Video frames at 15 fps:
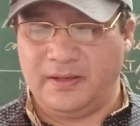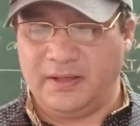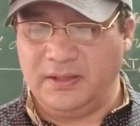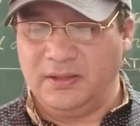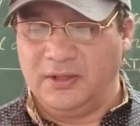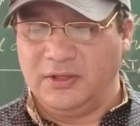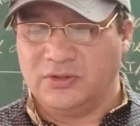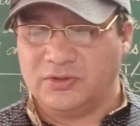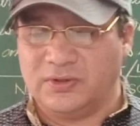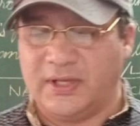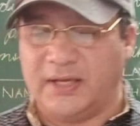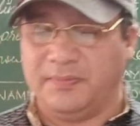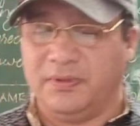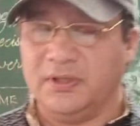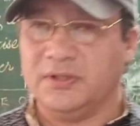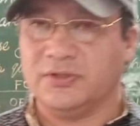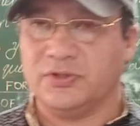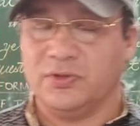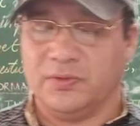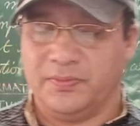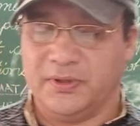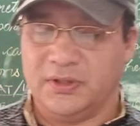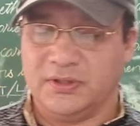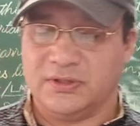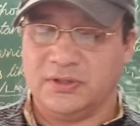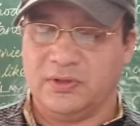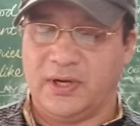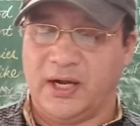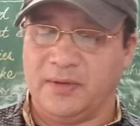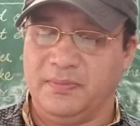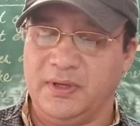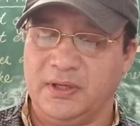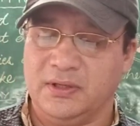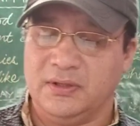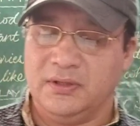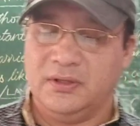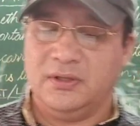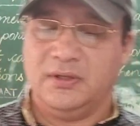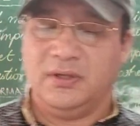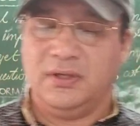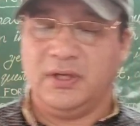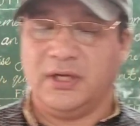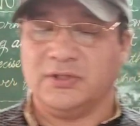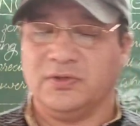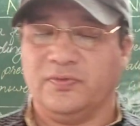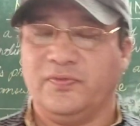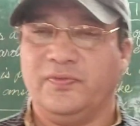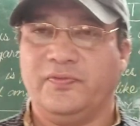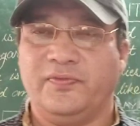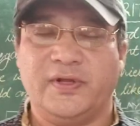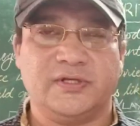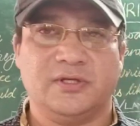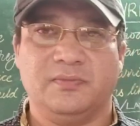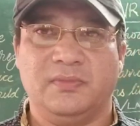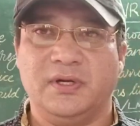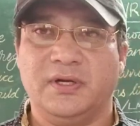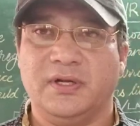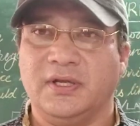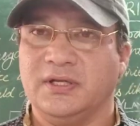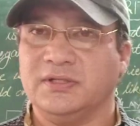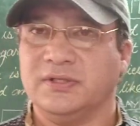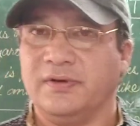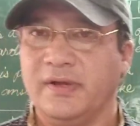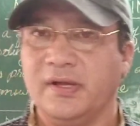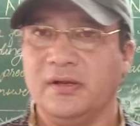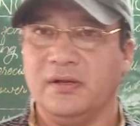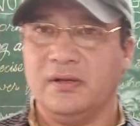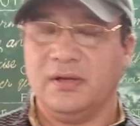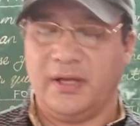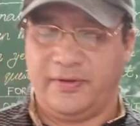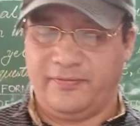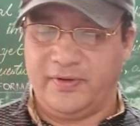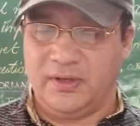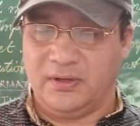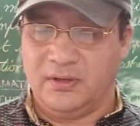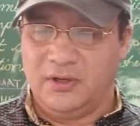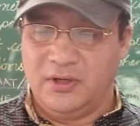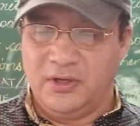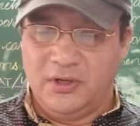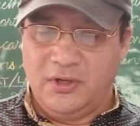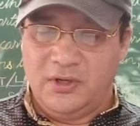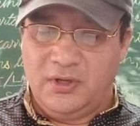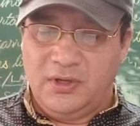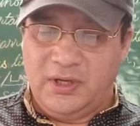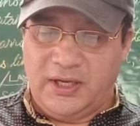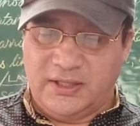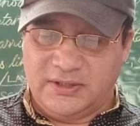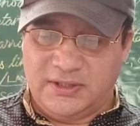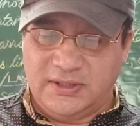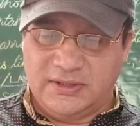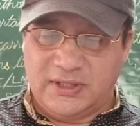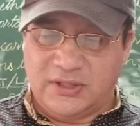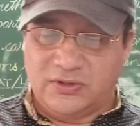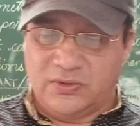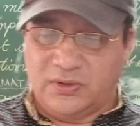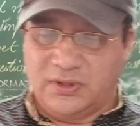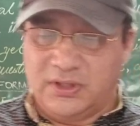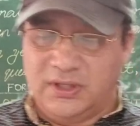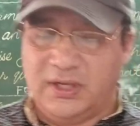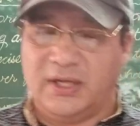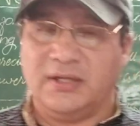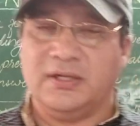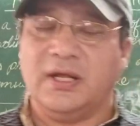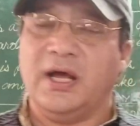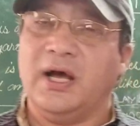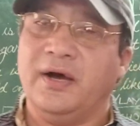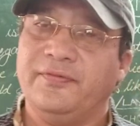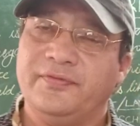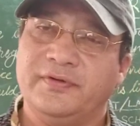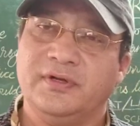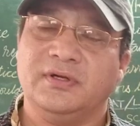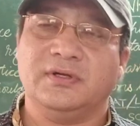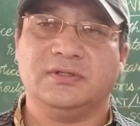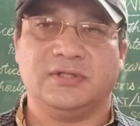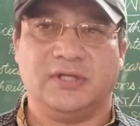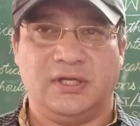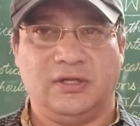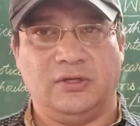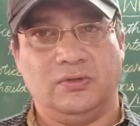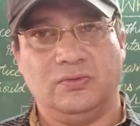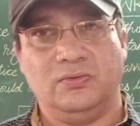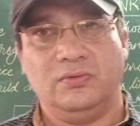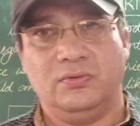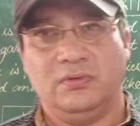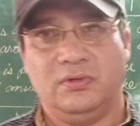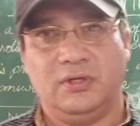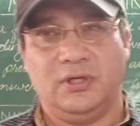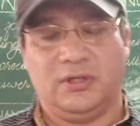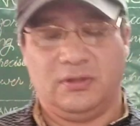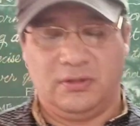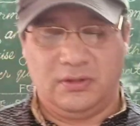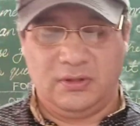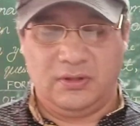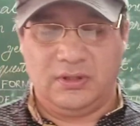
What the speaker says: Right? So thy pulse, your heartbeat as of flesh and blood is real, I feel. And since I saw thee, and after seeing you, here